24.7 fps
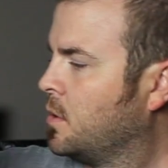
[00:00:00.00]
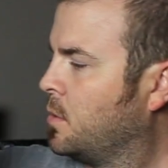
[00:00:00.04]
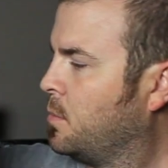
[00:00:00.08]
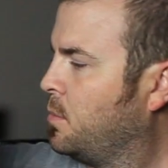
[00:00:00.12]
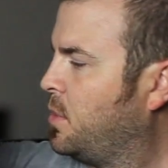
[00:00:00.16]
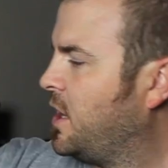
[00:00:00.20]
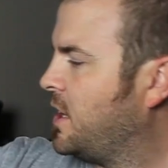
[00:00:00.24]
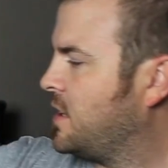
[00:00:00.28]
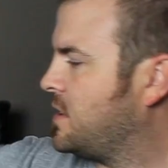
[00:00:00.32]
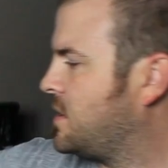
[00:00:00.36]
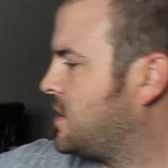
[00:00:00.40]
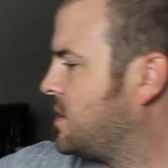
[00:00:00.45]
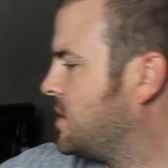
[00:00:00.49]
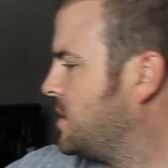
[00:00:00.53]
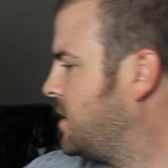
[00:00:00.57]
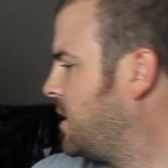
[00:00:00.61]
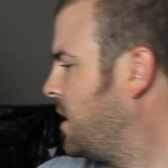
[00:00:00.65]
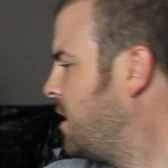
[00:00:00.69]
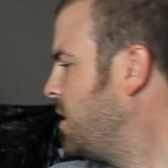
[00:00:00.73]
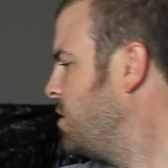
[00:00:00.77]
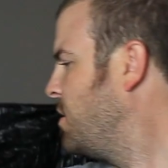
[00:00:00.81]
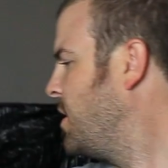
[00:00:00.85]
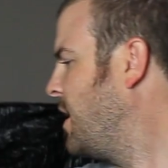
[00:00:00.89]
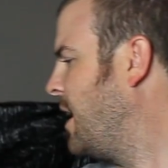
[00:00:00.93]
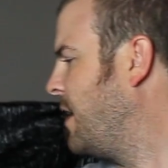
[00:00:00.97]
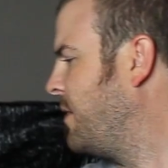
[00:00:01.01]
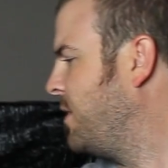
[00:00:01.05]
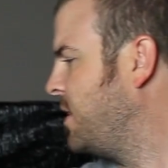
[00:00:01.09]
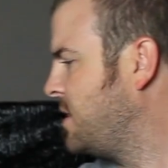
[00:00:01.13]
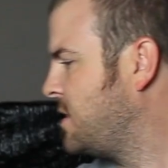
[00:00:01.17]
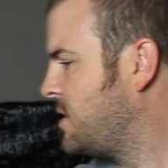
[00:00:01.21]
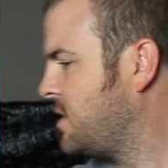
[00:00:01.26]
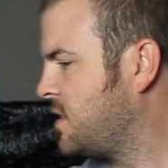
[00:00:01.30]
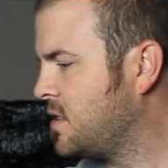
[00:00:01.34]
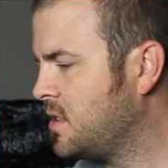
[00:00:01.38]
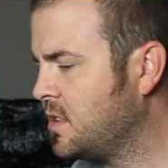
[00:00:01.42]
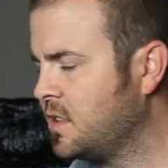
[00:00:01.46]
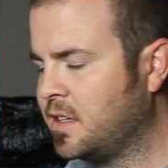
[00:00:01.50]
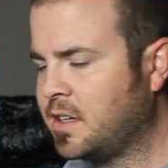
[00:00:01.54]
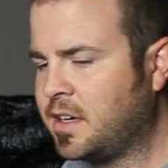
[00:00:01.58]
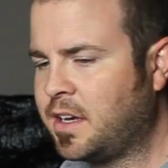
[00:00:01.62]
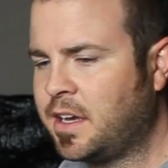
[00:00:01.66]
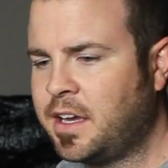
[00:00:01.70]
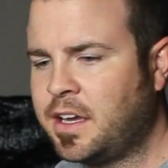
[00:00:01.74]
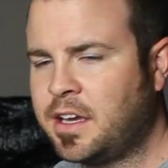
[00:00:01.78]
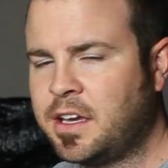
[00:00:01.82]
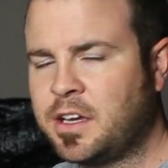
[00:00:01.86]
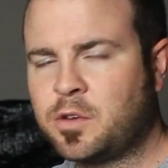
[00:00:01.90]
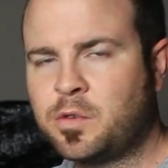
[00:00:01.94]
But there you have it,
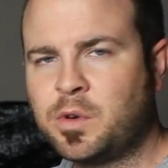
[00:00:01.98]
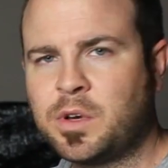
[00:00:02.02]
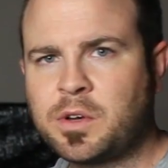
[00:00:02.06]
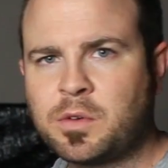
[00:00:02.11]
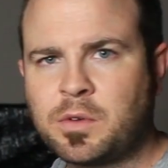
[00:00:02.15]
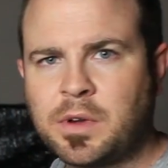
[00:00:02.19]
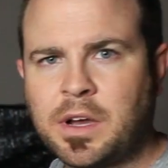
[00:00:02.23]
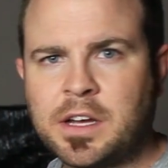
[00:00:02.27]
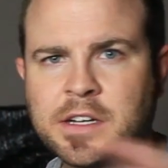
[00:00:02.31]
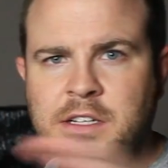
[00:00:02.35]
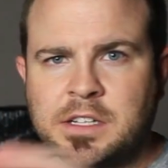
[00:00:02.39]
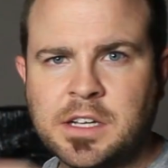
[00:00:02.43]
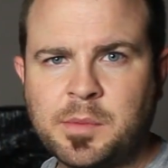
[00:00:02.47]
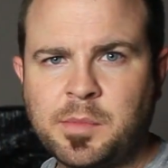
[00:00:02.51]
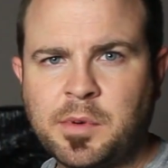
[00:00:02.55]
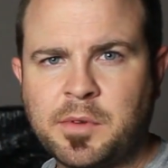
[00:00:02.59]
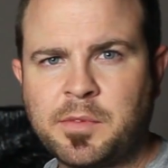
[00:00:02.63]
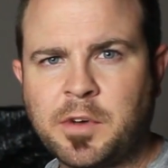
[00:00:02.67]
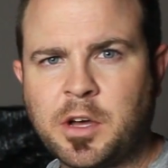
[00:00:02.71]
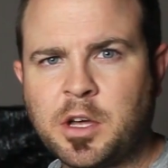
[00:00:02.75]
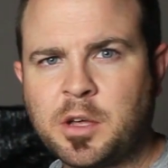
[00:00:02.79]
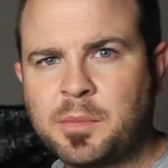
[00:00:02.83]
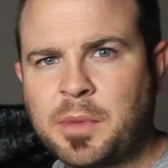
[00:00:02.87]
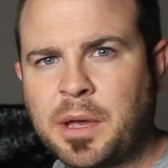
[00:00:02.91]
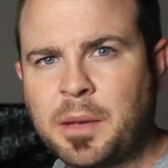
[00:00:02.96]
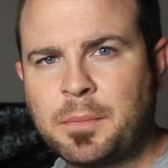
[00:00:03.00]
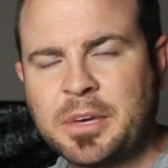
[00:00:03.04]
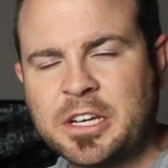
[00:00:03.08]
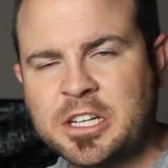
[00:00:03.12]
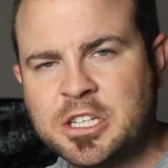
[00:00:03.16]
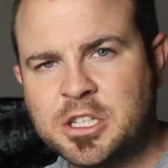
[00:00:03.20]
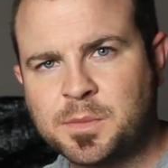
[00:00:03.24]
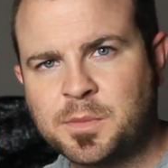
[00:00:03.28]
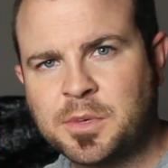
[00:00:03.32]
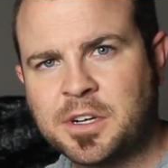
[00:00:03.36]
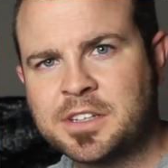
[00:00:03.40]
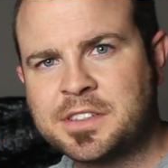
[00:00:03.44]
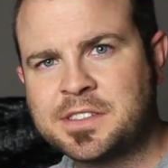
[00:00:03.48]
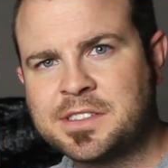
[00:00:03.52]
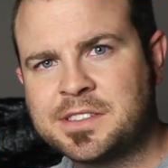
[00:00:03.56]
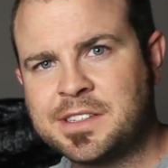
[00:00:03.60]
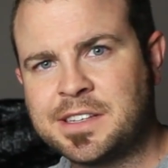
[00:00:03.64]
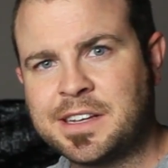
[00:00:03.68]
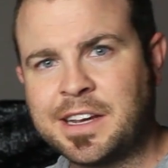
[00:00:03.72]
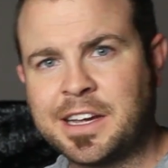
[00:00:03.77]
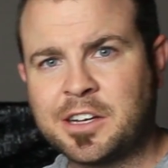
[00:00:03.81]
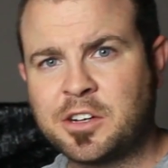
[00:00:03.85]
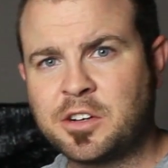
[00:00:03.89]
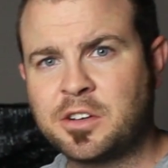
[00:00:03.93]
a quick roundup of all my benchmarks
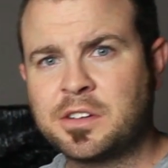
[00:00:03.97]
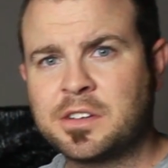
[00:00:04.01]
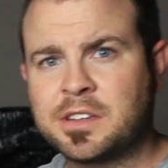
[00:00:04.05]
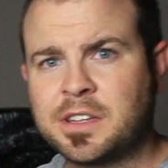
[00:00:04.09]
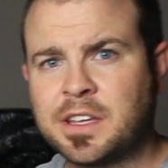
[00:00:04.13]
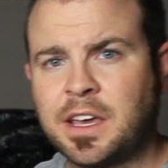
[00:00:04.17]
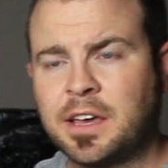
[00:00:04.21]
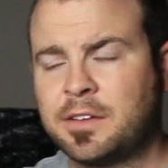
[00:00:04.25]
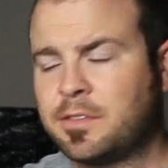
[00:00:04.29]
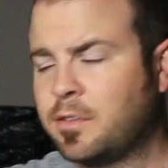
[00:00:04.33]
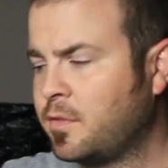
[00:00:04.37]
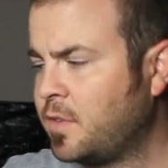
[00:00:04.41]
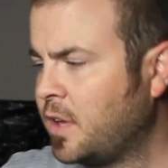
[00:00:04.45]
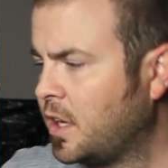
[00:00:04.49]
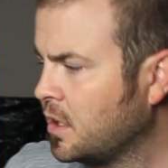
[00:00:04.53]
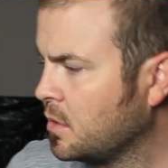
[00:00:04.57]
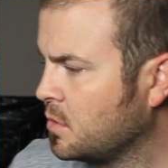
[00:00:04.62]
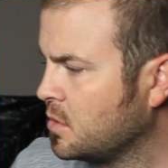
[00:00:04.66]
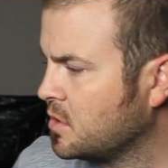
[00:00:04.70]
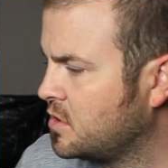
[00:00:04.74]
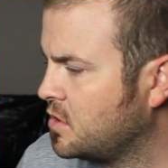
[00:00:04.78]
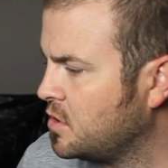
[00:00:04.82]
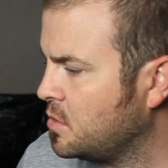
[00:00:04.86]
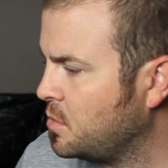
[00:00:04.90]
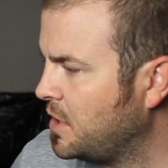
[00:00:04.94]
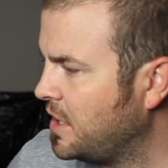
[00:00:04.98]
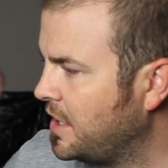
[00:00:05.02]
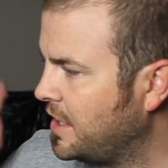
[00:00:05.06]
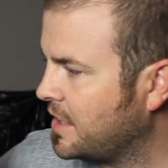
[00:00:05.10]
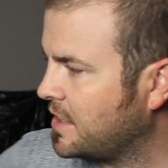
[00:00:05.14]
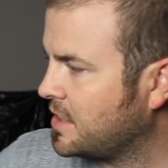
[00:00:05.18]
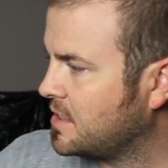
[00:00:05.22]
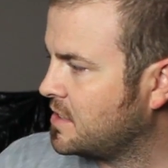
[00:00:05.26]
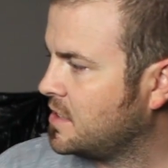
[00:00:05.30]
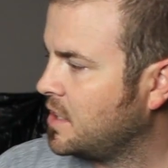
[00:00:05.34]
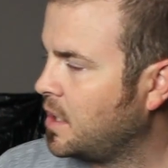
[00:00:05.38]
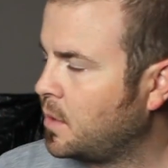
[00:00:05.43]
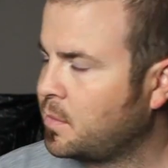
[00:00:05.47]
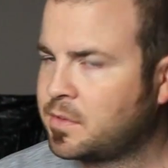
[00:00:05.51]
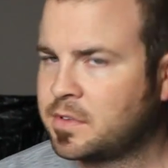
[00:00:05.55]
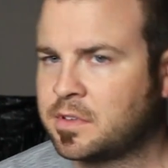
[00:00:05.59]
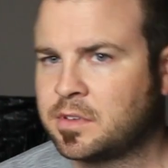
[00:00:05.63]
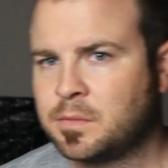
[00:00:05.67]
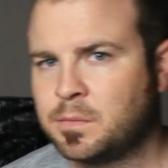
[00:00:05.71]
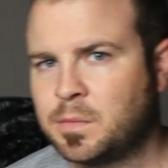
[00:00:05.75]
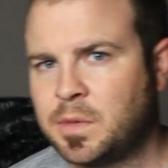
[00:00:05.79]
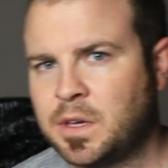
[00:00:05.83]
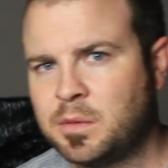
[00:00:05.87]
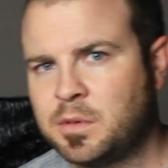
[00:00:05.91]
that I currently have available to me,
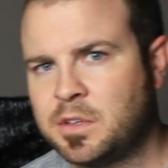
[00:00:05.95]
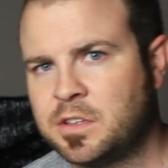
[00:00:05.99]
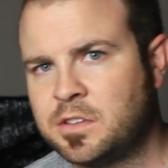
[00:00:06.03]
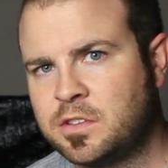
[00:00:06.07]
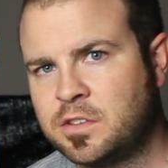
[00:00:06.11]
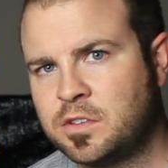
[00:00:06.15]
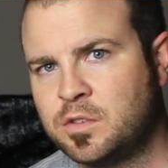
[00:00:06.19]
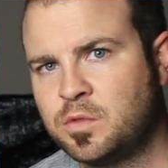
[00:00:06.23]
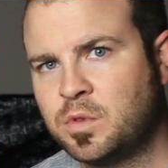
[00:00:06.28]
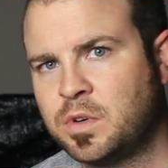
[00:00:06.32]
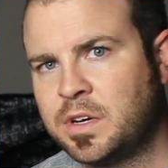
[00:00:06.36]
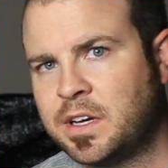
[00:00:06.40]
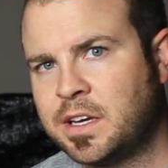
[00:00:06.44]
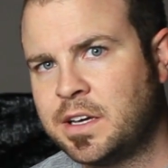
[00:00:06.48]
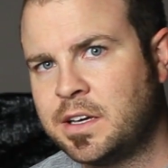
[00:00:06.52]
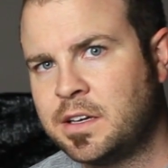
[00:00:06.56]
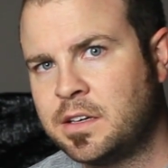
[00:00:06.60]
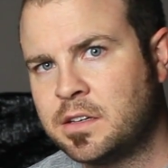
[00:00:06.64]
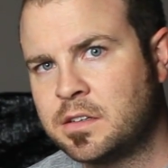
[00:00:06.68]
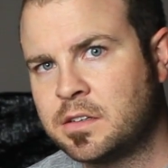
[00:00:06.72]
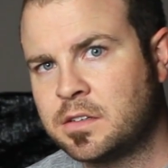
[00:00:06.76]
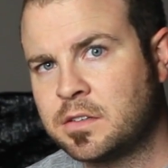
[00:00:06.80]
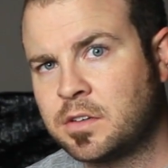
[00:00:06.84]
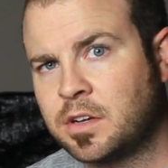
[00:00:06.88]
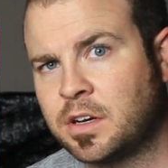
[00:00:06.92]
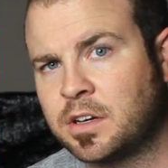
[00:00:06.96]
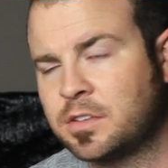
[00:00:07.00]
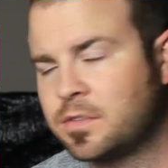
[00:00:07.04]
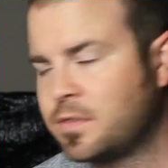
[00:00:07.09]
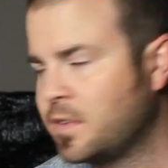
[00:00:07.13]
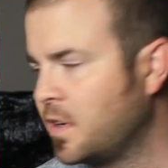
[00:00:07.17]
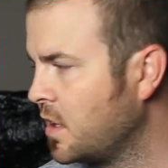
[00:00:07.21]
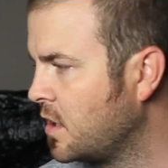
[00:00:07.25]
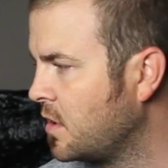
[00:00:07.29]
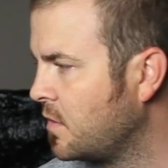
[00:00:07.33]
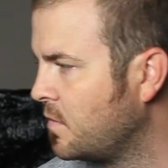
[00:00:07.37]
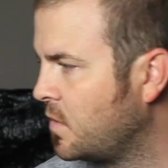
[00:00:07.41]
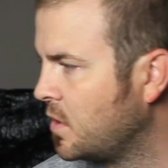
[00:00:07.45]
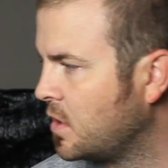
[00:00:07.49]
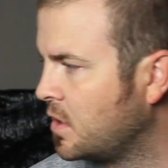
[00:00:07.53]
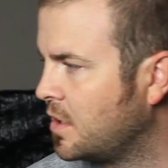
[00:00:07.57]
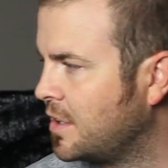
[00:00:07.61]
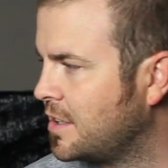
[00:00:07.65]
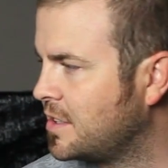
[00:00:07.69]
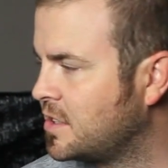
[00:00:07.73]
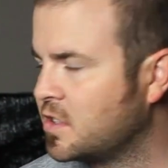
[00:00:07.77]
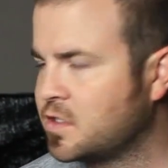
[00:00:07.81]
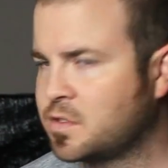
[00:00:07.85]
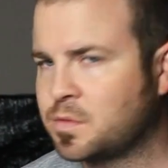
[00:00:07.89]
except maybe two-way crossfire
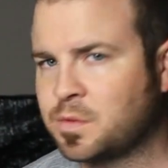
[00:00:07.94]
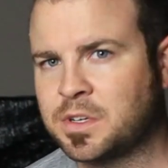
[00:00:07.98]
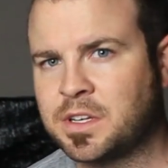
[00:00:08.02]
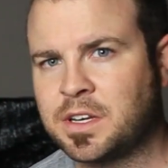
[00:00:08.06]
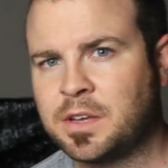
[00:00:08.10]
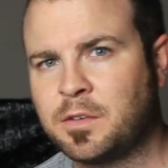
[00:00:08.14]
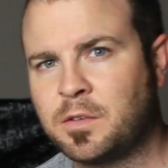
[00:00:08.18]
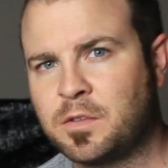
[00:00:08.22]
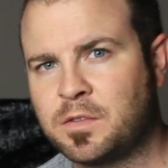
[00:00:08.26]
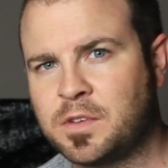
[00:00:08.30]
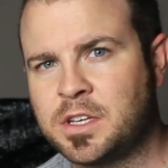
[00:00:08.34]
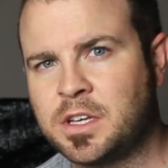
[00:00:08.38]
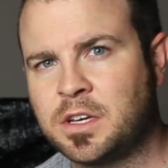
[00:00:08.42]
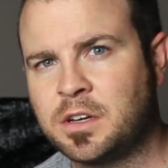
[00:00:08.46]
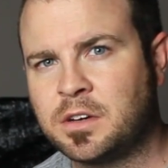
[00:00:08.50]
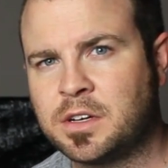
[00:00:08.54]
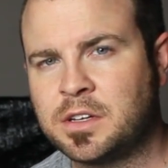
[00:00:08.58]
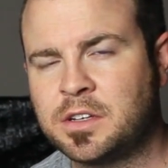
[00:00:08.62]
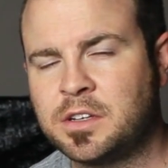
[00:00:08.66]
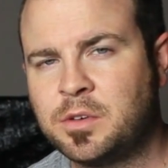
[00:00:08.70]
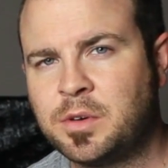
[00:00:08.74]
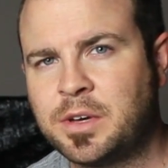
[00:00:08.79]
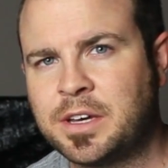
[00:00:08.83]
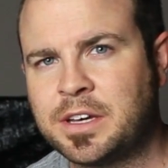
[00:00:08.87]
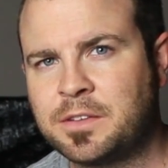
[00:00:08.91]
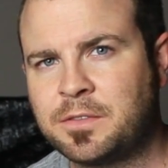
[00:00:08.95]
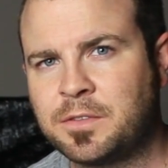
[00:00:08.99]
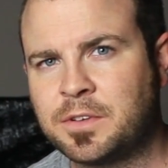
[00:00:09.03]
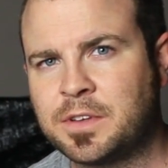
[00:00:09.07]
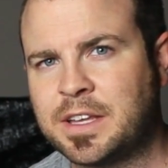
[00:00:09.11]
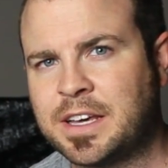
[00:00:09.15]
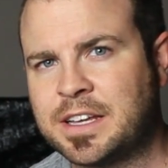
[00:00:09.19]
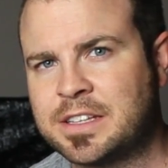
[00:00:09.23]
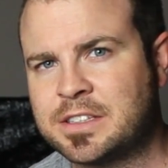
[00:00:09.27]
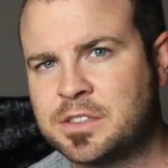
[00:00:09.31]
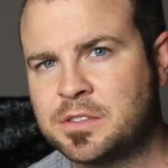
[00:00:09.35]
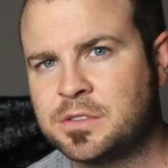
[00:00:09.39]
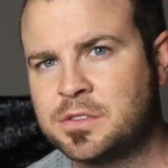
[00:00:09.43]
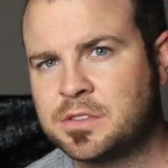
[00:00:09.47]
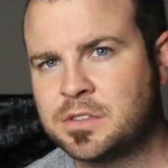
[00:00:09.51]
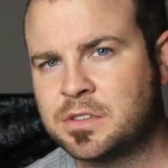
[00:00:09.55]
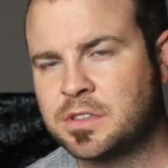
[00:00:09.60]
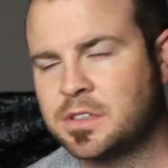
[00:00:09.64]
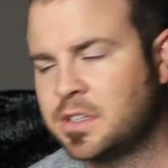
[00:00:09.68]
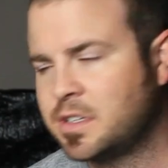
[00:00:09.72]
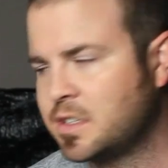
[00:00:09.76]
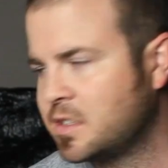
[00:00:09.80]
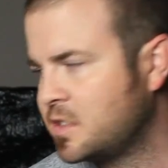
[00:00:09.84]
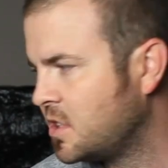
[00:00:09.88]
configurations. We're going to have a video on Newegg for that too, so
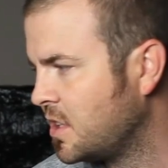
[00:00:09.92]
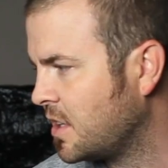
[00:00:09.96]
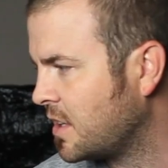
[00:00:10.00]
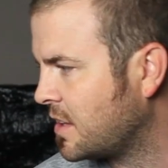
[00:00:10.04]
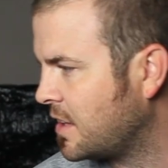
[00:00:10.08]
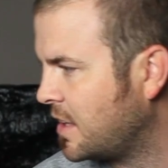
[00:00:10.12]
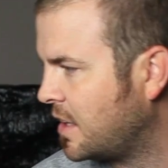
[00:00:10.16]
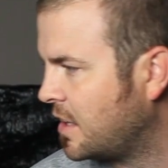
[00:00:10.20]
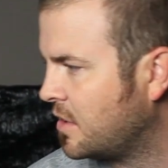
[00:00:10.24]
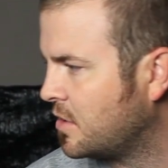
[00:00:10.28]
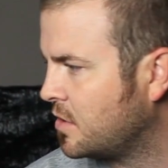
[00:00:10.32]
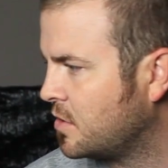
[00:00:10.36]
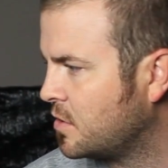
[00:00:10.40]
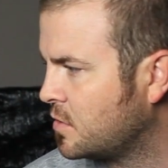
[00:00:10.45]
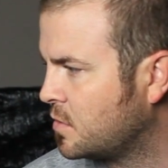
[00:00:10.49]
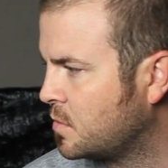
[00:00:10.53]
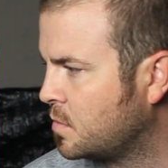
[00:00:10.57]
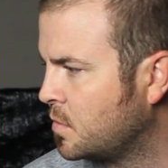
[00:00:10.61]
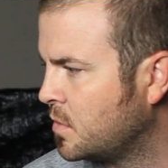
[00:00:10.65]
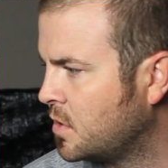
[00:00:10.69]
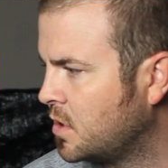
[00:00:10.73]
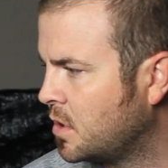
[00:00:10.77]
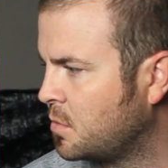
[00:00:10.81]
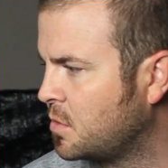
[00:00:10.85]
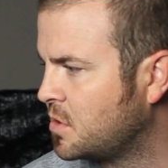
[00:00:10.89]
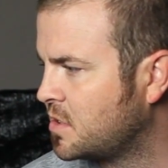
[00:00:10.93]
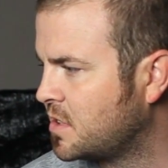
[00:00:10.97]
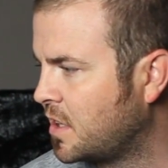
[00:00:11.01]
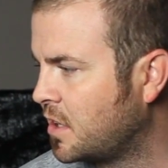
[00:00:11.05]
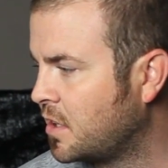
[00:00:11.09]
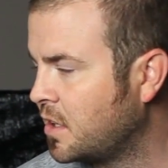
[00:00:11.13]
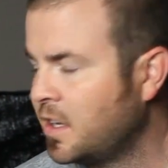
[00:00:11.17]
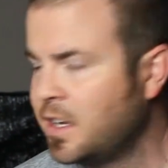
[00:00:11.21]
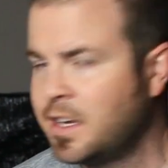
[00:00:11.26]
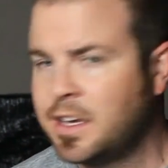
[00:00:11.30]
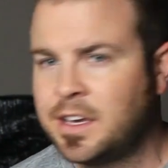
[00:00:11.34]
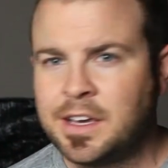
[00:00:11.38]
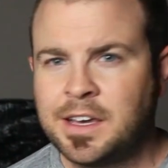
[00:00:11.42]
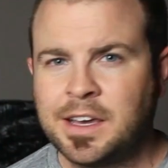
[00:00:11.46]
you can check that those numbers out.